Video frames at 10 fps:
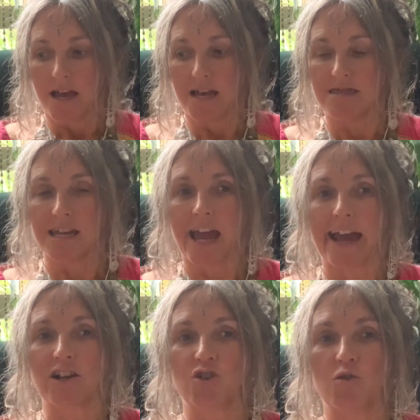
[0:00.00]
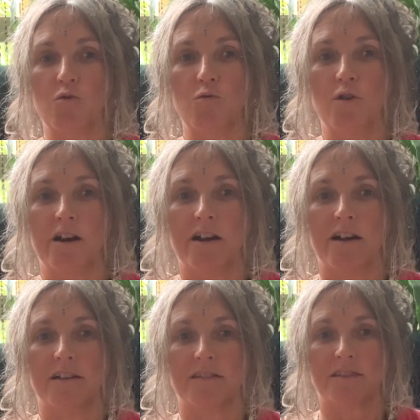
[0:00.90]
In the actual
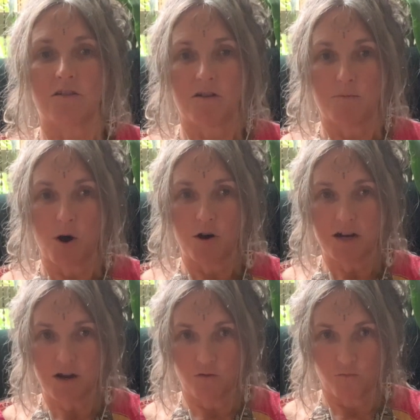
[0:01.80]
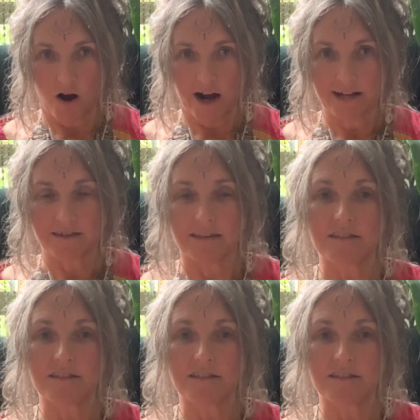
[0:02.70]
ceremonial rites,